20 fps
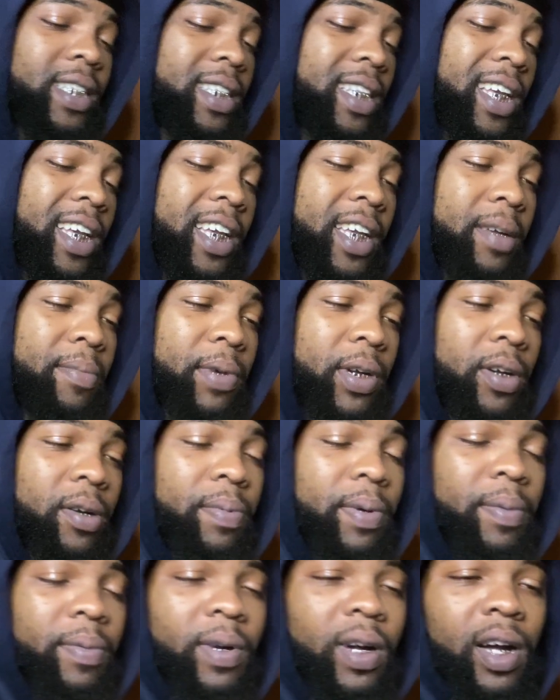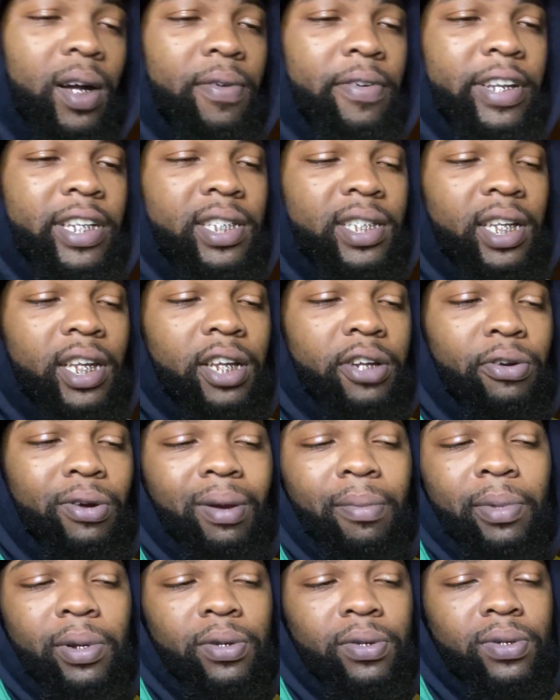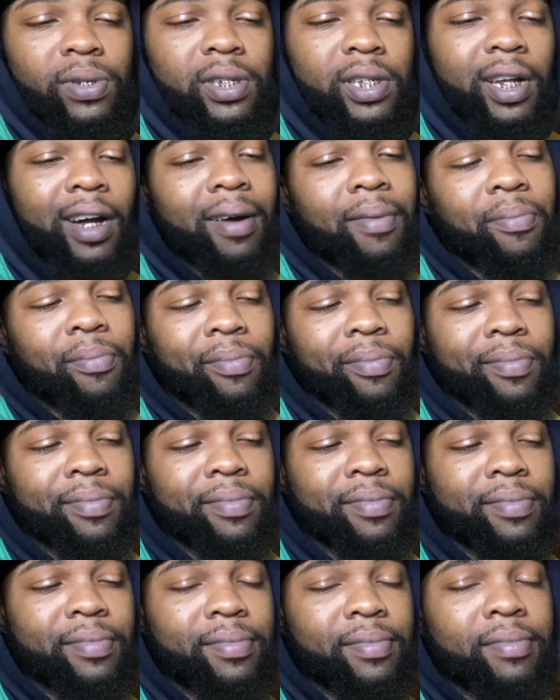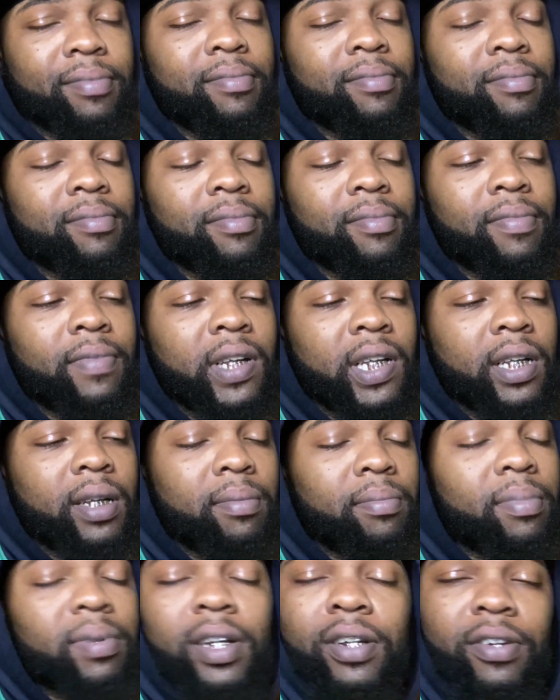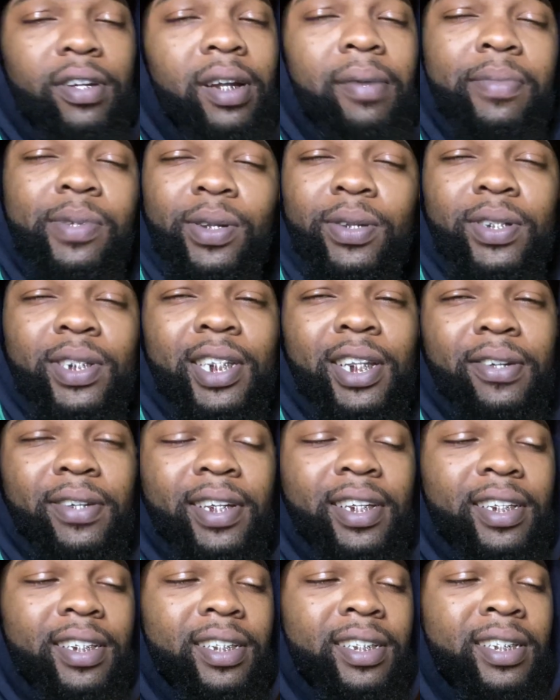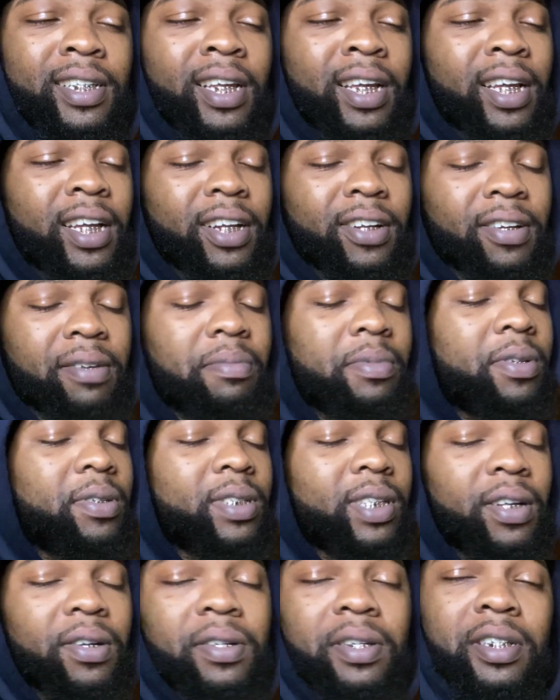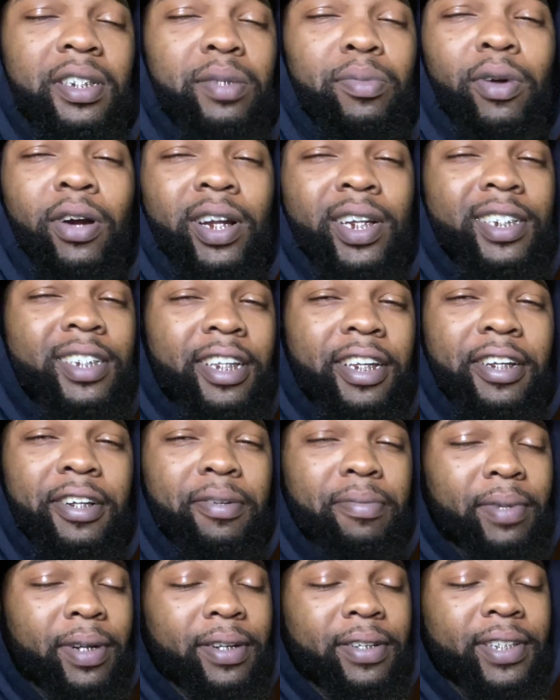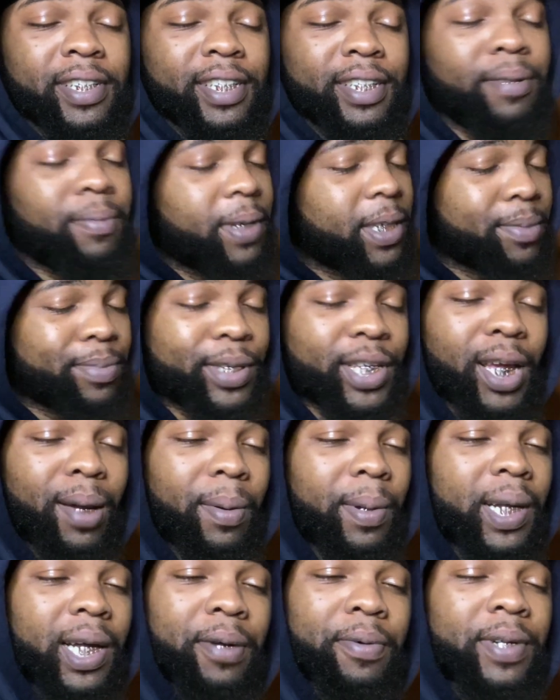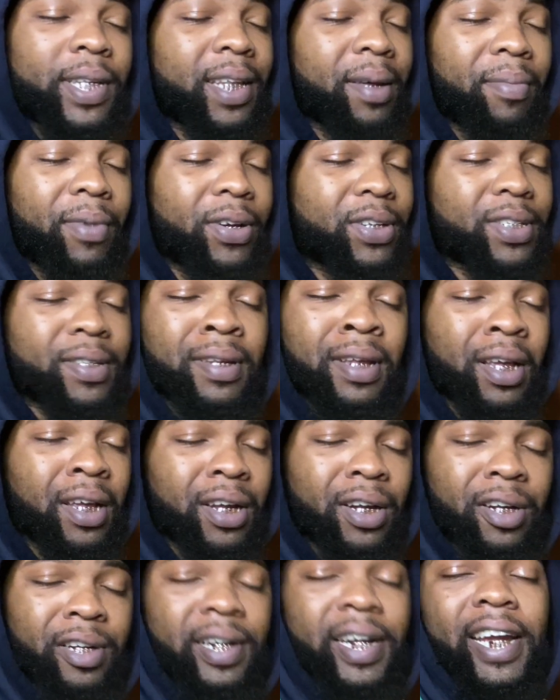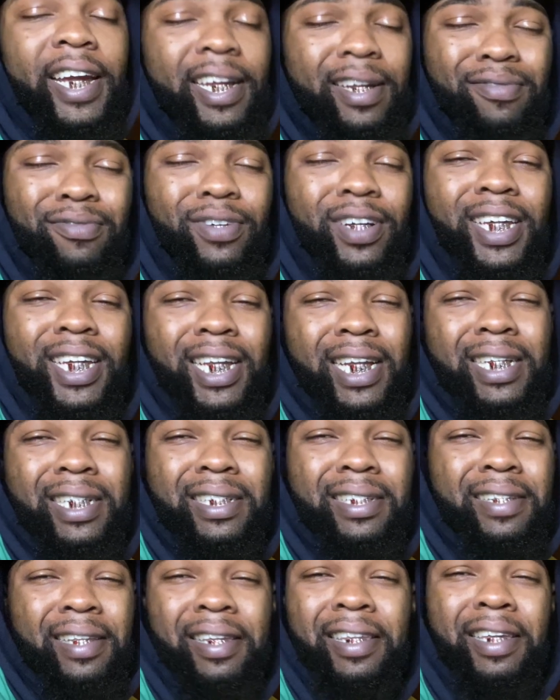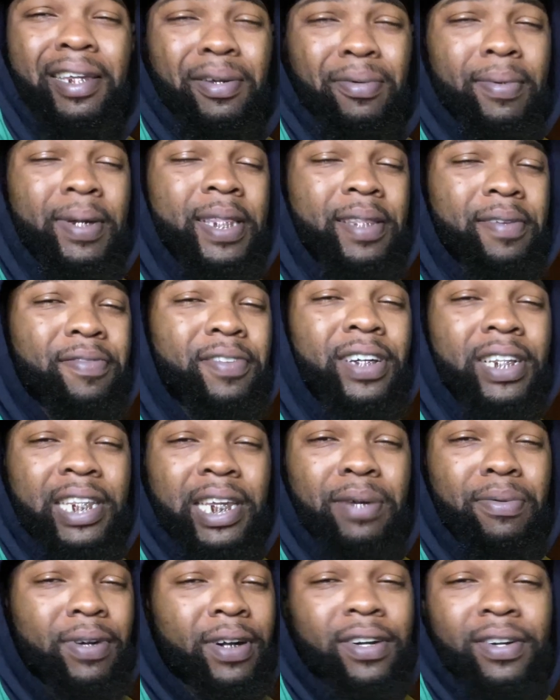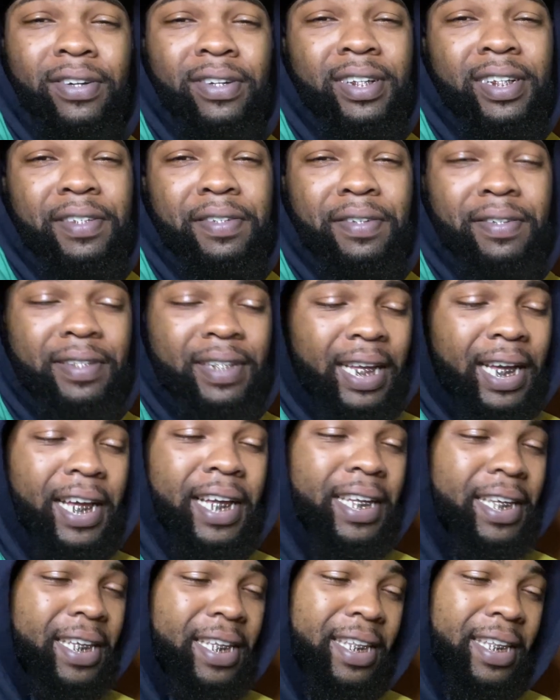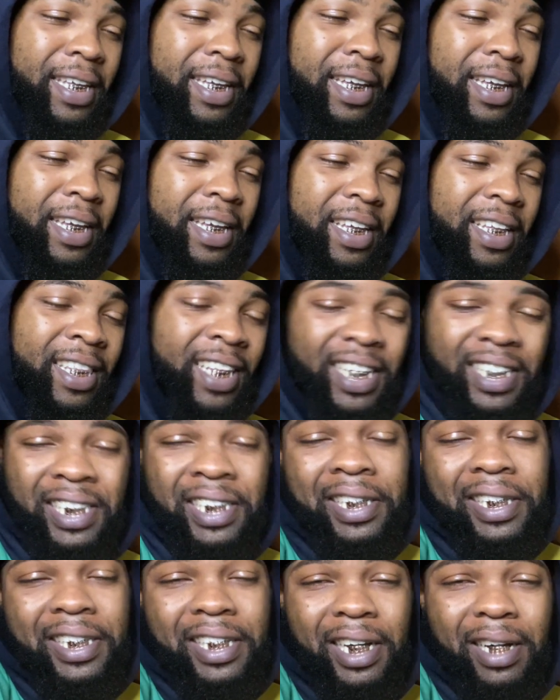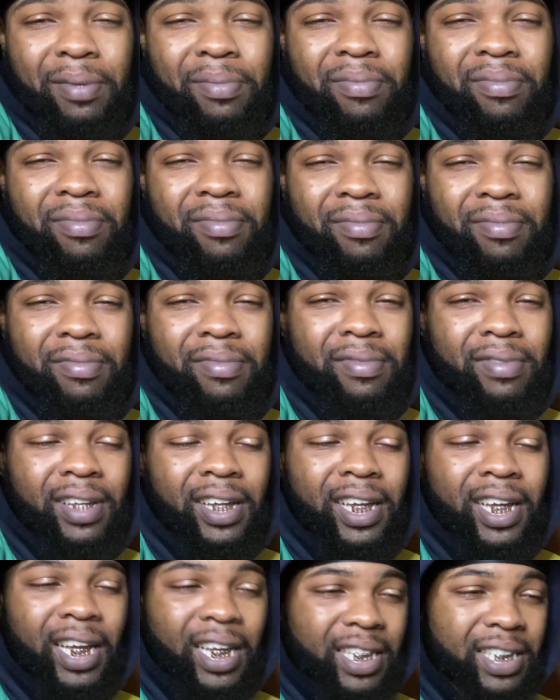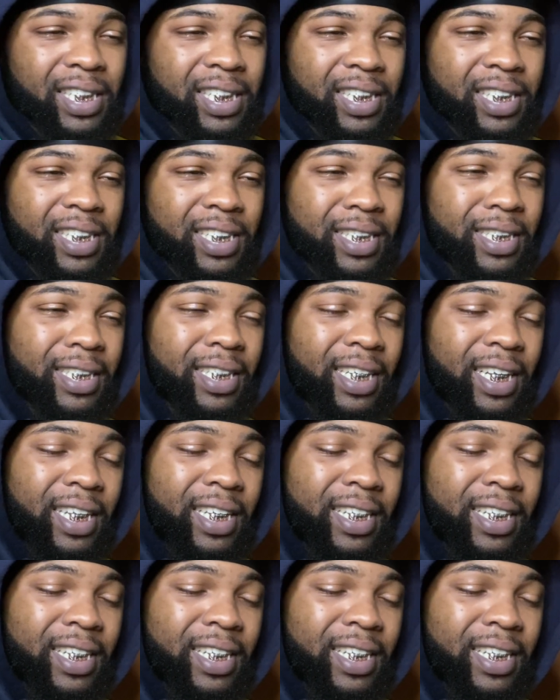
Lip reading: the thing, bro. People always say criminals dumb, but criminals low-key smart as hell, bro. Niggas be coming up with the most creative ways to get what the fuck they want. Like, they just dumb as to